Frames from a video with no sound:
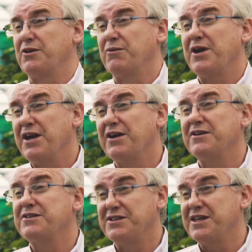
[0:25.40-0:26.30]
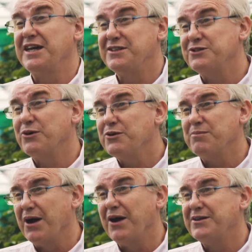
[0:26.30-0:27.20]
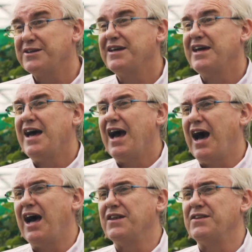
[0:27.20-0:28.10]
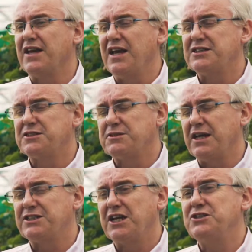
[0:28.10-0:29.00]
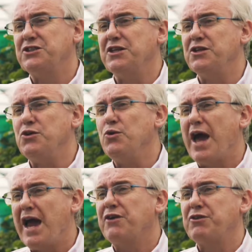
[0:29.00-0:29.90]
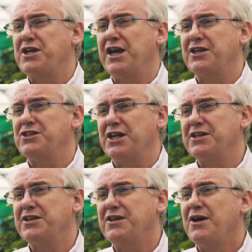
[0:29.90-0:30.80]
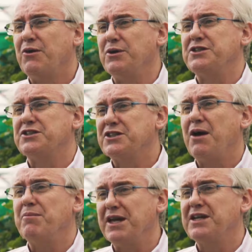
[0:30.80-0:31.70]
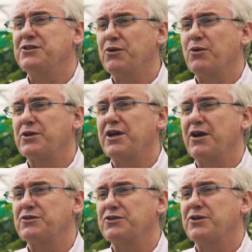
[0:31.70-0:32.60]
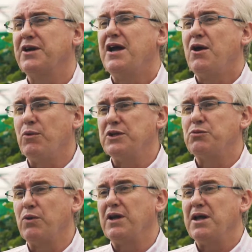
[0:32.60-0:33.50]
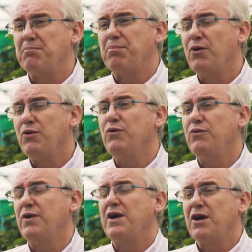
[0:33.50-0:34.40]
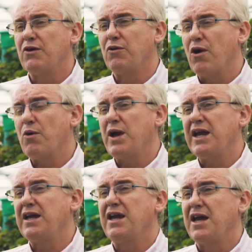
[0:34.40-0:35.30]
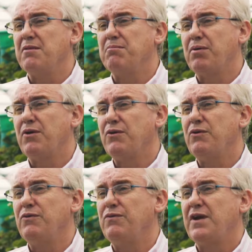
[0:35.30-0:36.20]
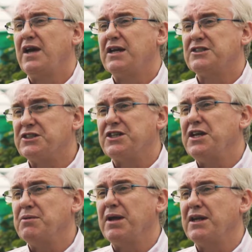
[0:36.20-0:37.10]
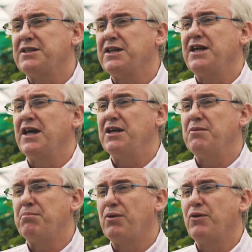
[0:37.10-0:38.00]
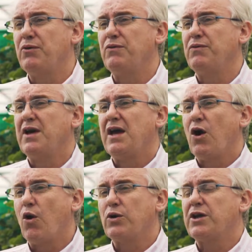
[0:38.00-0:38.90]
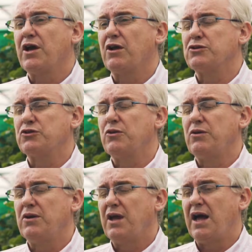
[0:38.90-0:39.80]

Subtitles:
that we're here today to talk about, and it's essentially the new Agritech agenda which is coming into horticulture, which will improve growing, improve sustainability and improve horticultural